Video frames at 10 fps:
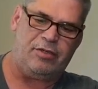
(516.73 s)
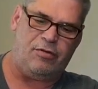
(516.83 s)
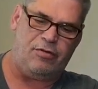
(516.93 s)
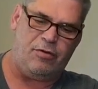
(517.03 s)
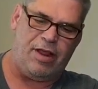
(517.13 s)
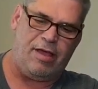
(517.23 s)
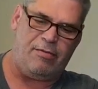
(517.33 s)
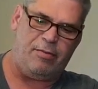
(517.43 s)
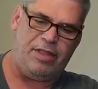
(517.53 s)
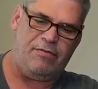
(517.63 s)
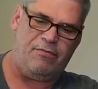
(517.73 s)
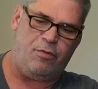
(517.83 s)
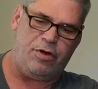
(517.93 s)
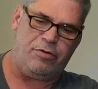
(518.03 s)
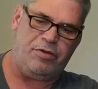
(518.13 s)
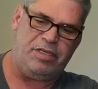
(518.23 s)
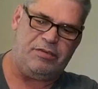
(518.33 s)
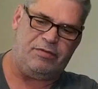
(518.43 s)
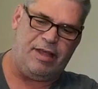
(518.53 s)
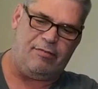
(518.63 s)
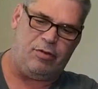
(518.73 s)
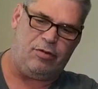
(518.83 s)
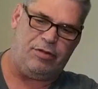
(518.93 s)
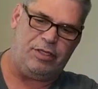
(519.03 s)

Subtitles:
So if you're not within 4 degrees of level